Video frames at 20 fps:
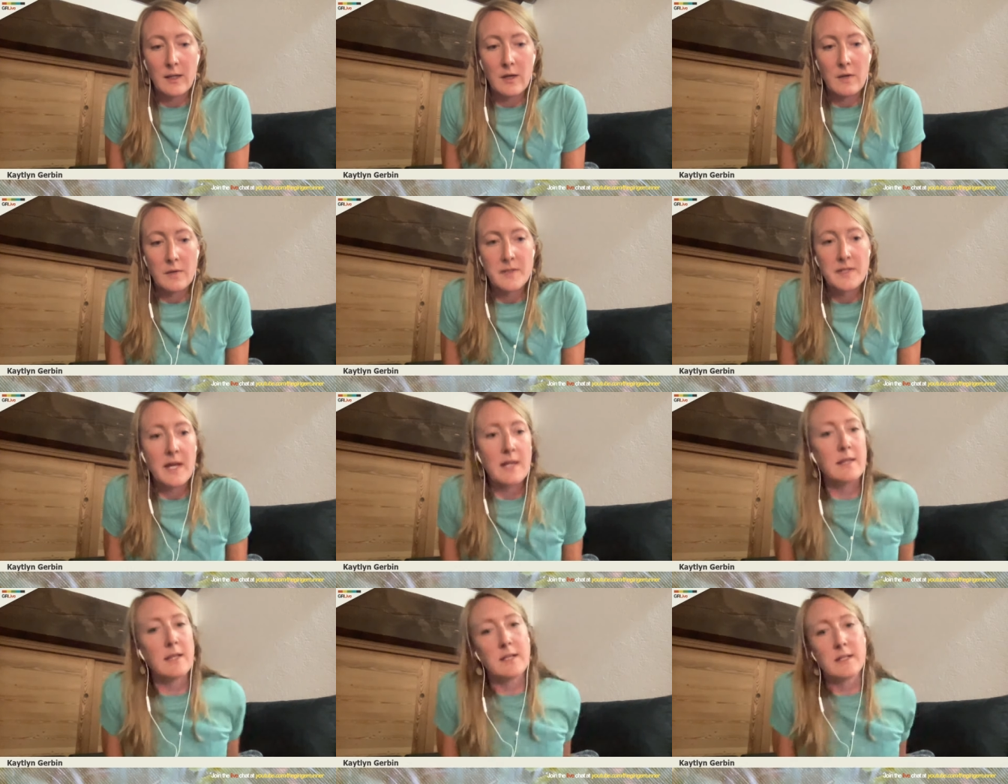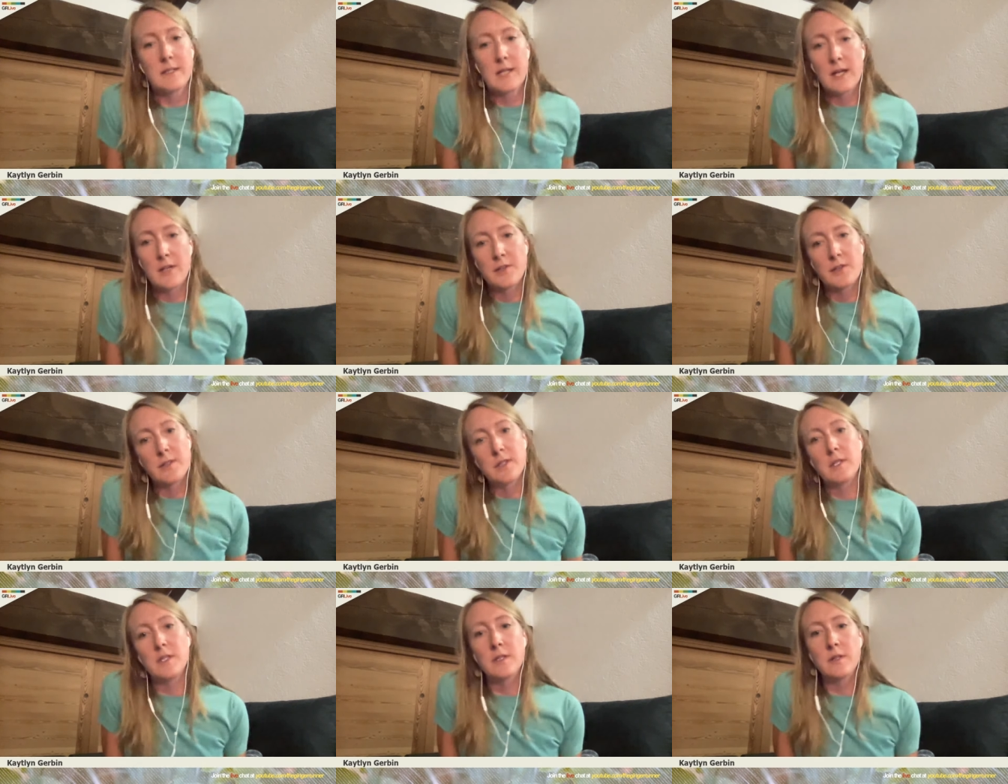you know, set the
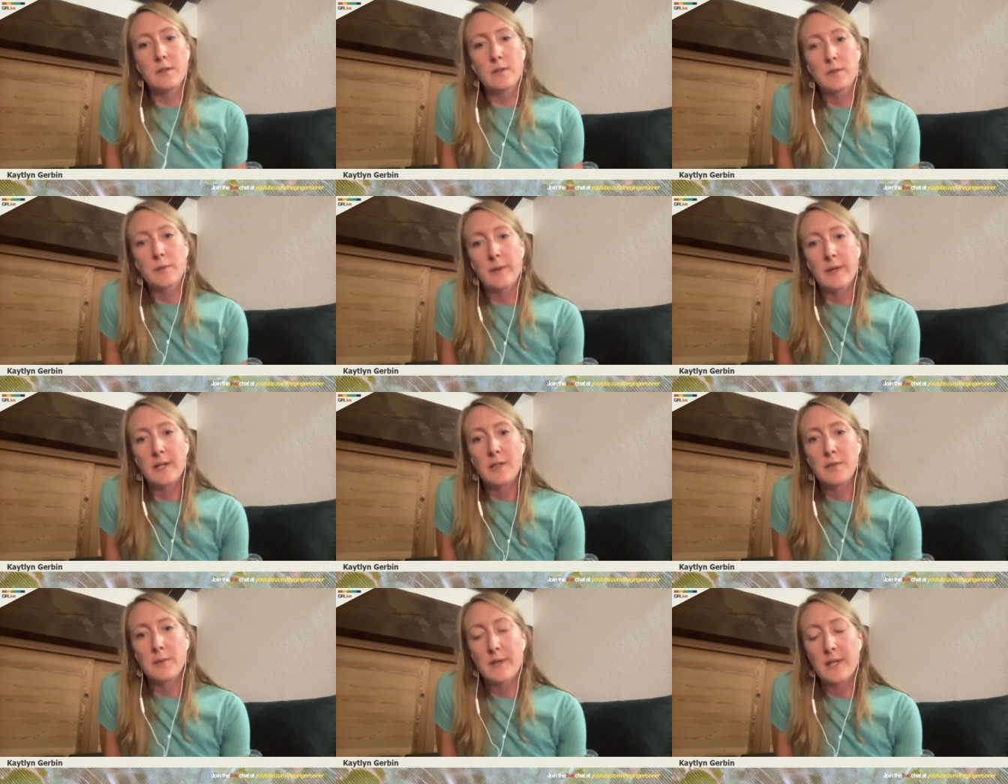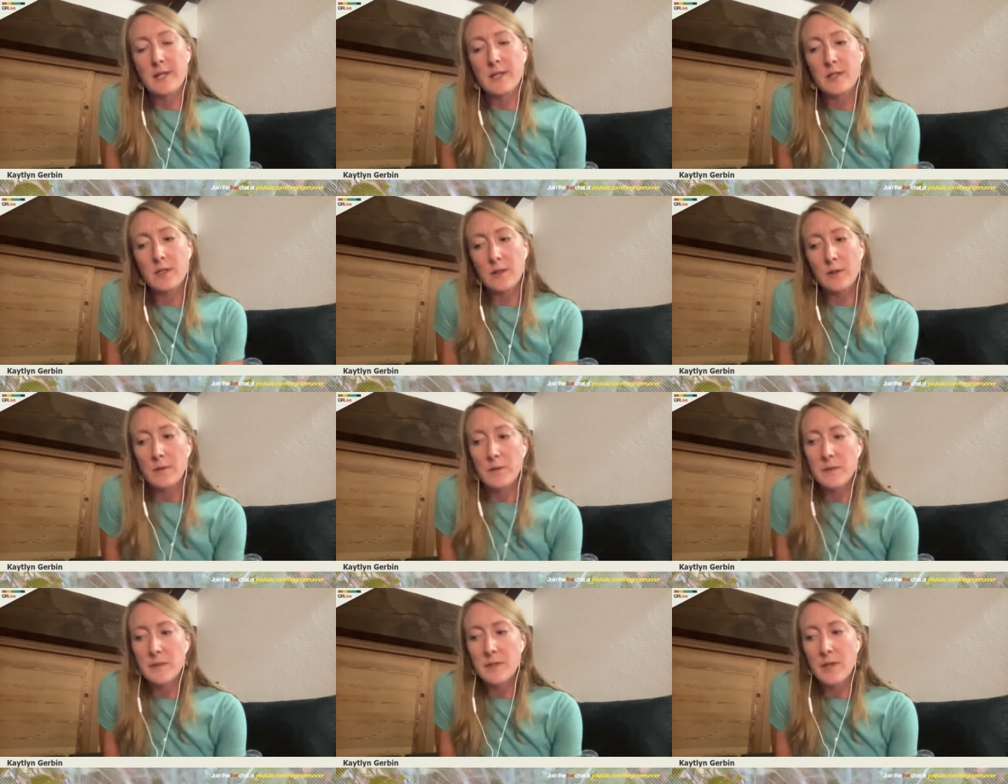intention to do in
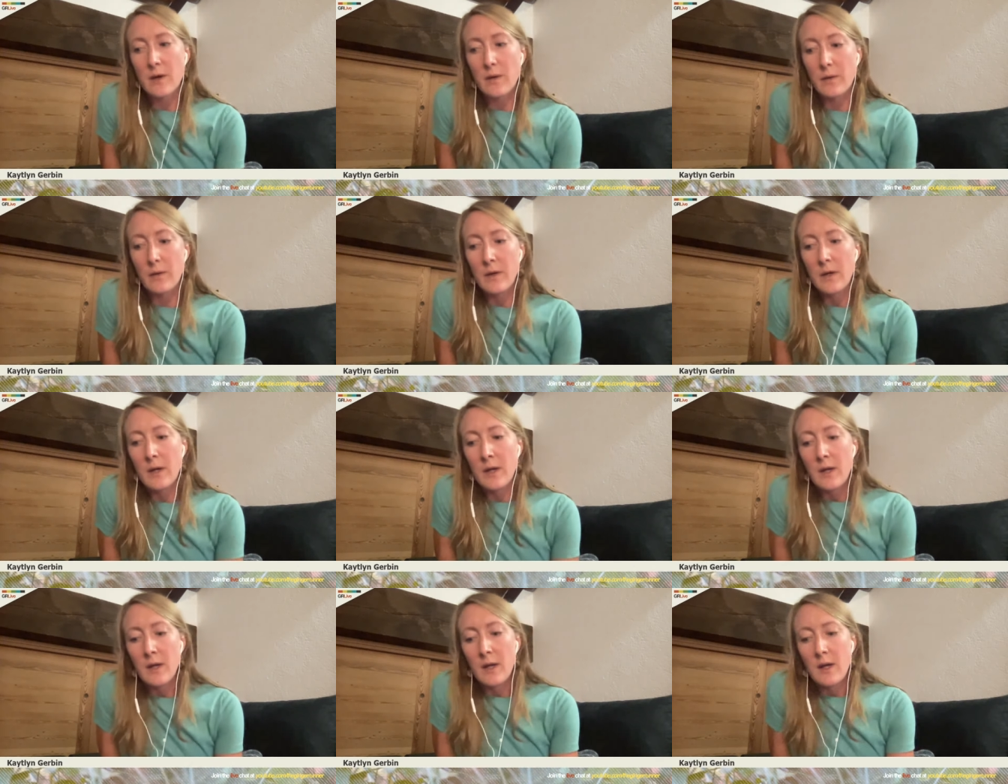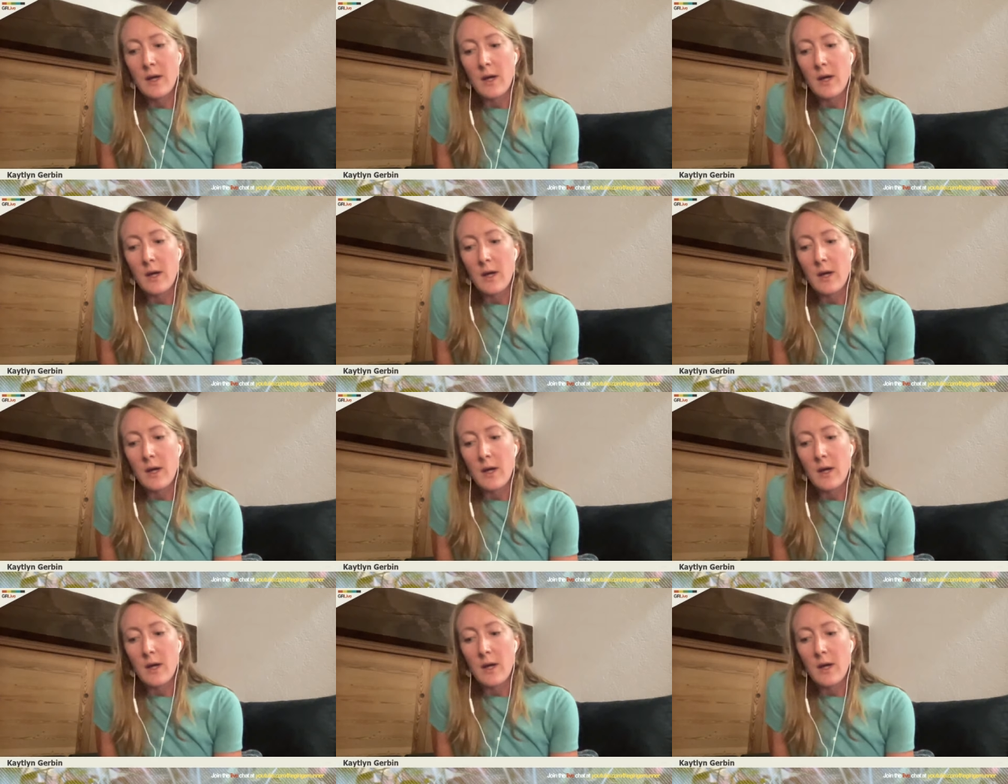2022. So,